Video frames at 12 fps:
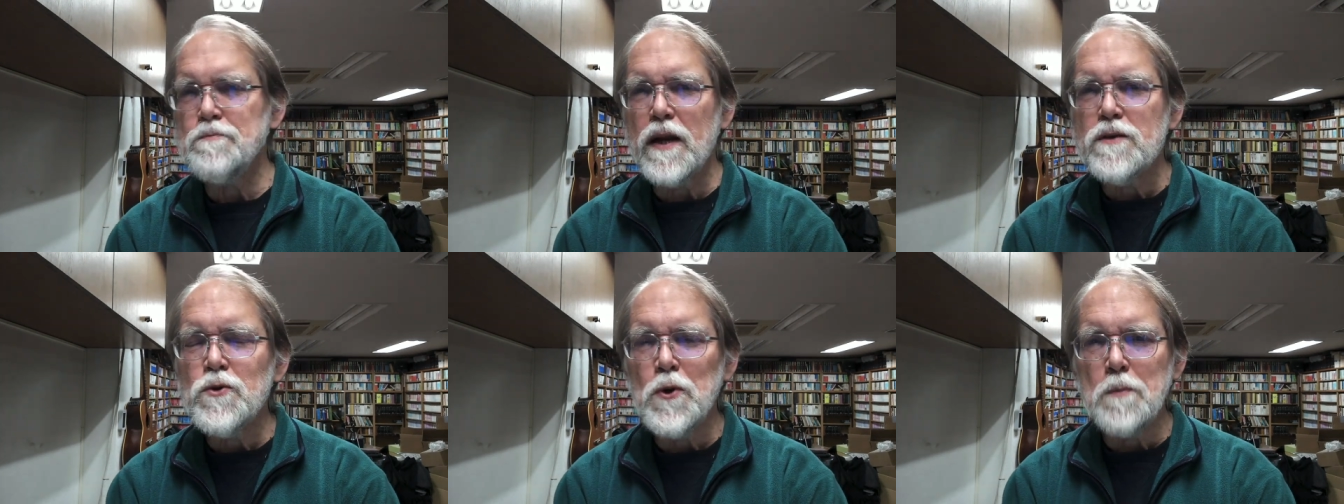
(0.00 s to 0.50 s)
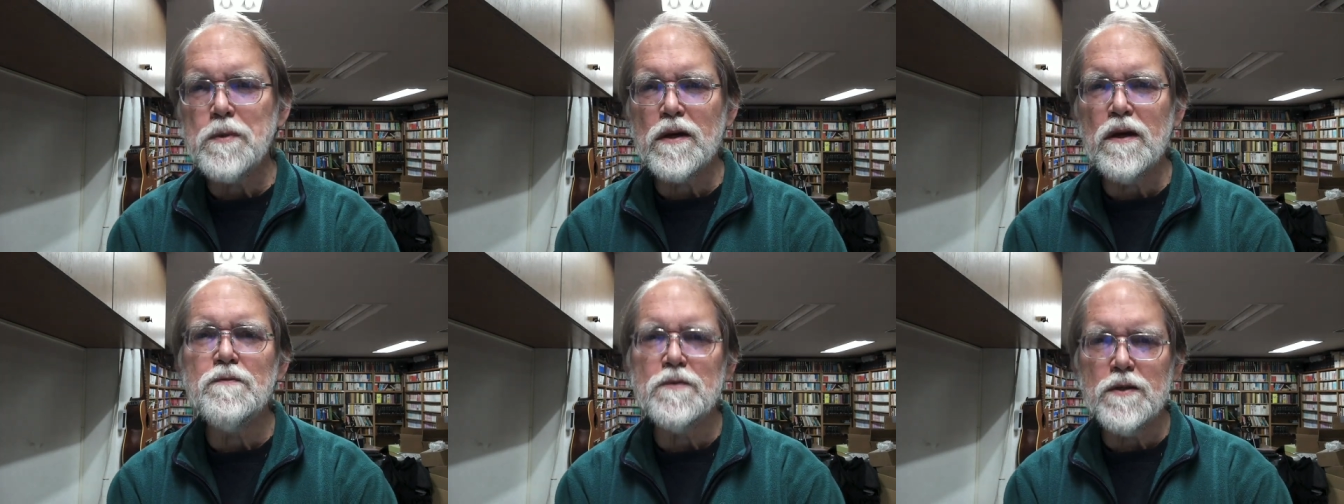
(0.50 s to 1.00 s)
But I do hope the
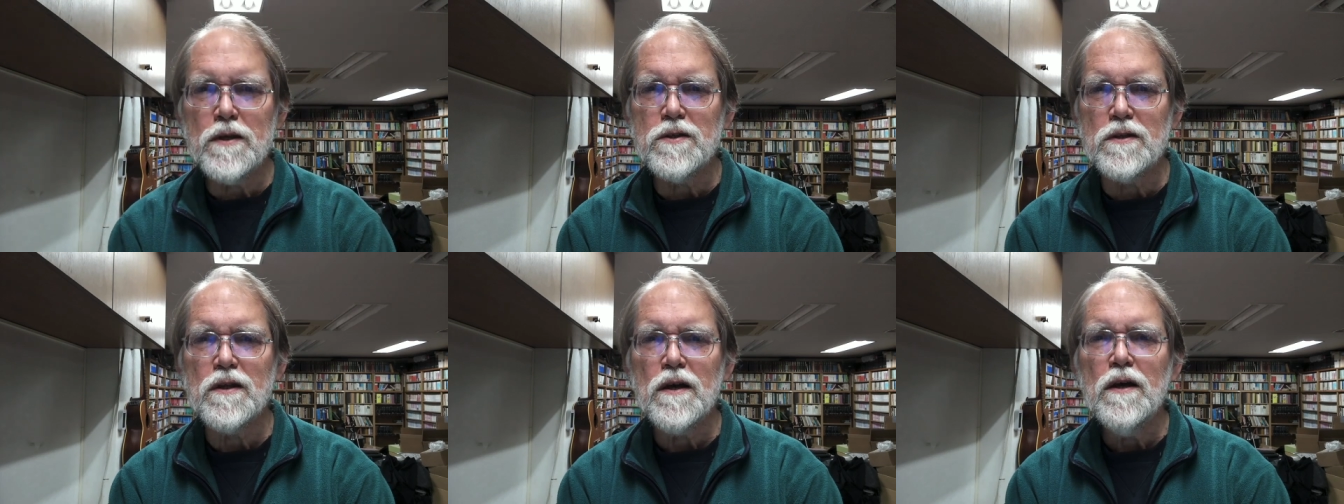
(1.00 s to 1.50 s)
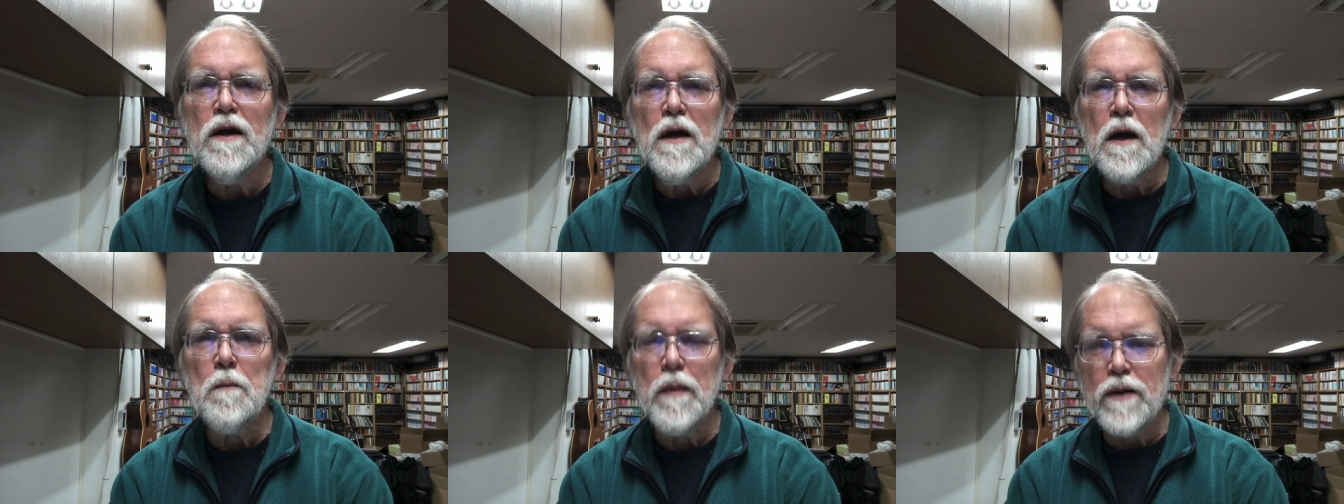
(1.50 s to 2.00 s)
conversation
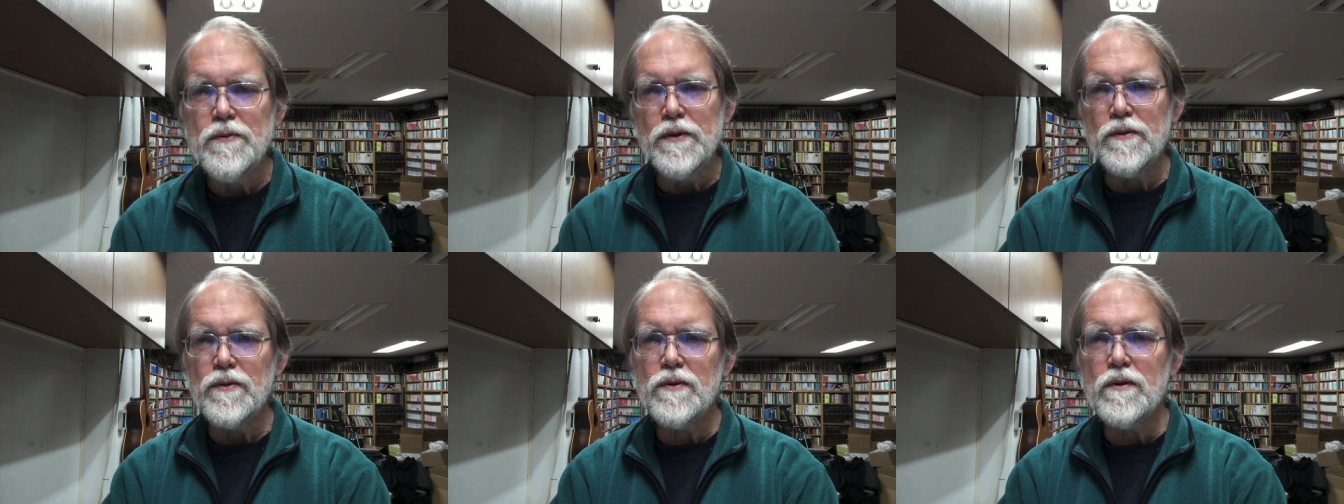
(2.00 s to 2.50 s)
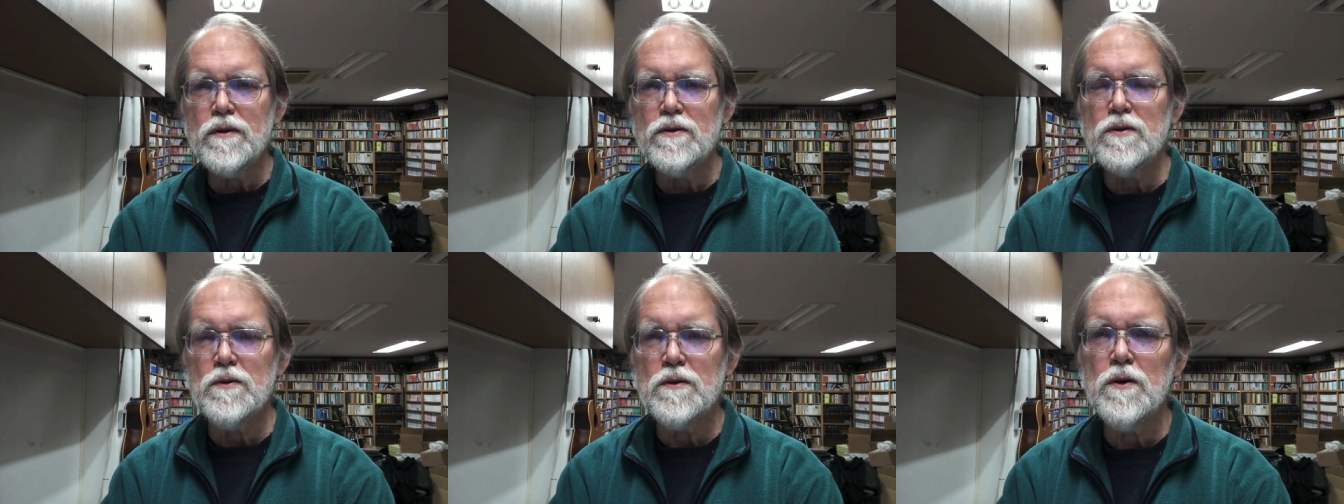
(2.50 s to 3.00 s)
about this
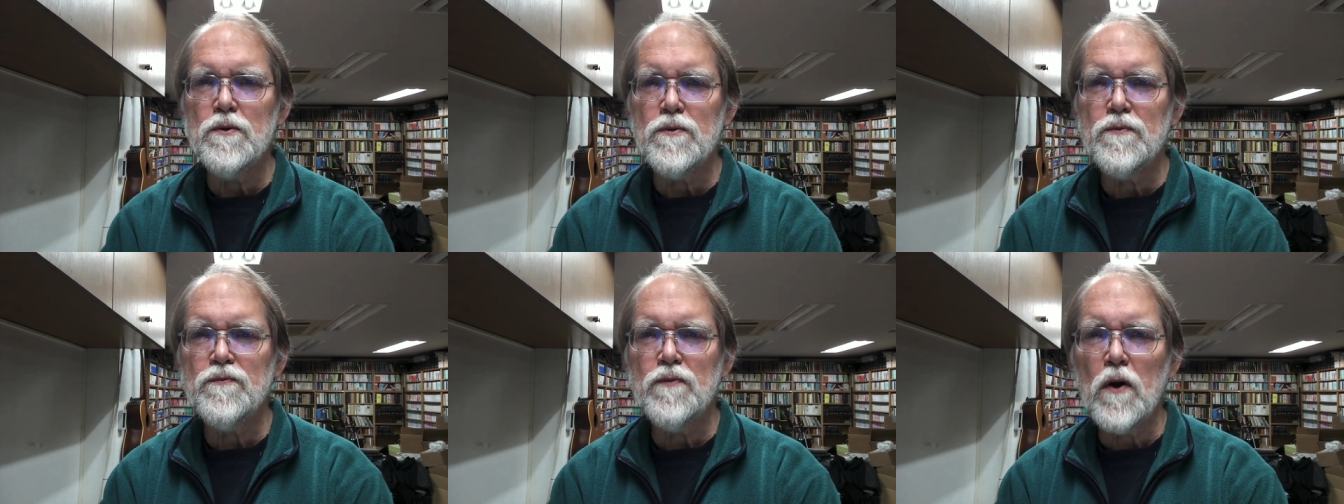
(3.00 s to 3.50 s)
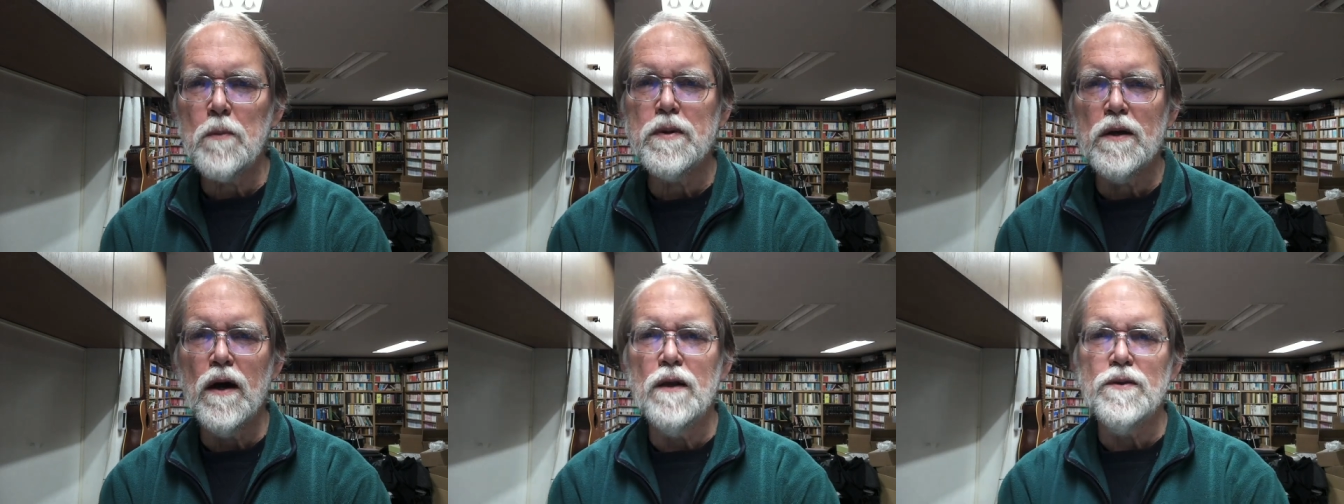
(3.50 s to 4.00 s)
issue goes far
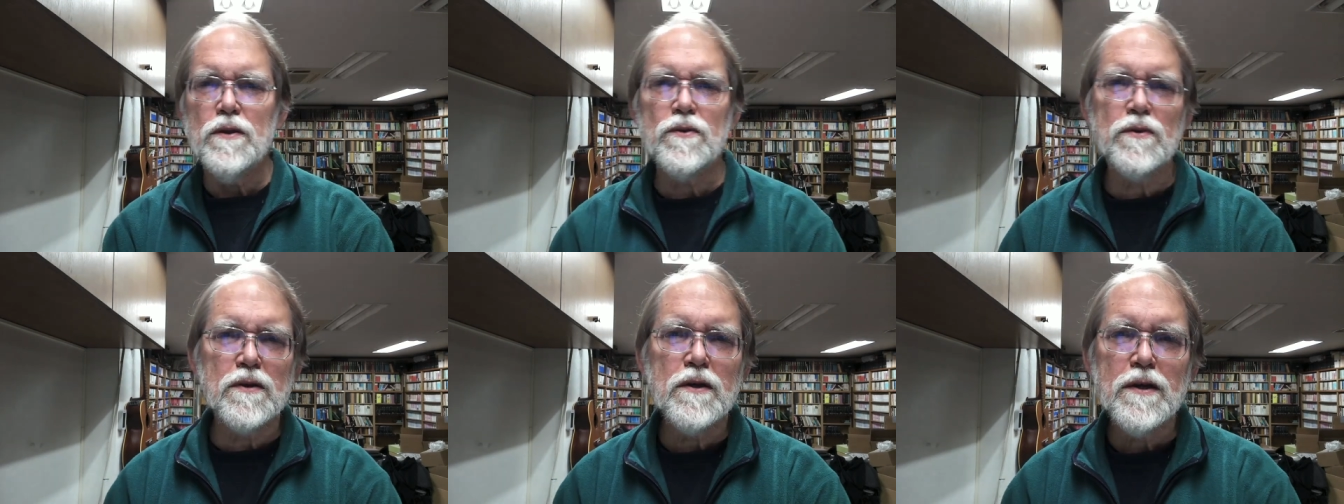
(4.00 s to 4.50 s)
beyond this